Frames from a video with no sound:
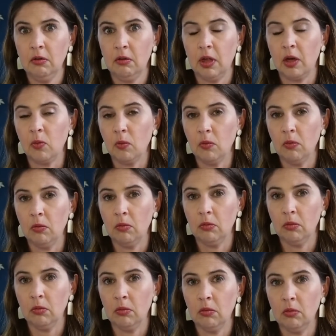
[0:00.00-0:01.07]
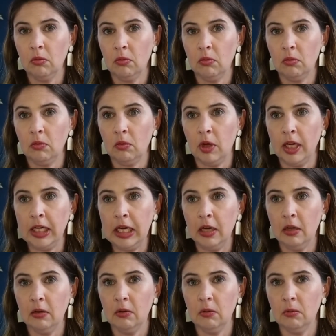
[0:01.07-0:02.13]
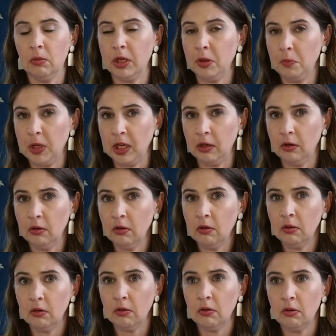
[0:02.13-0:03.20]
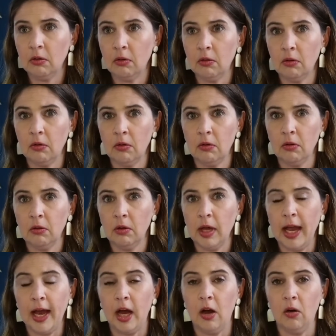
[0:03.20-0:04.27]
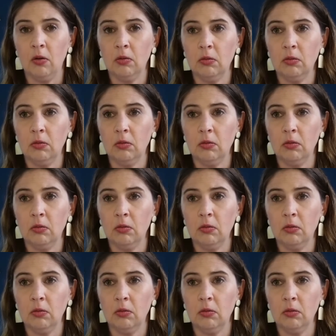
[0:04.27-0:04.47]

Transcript: Like, I, what do you mean? How?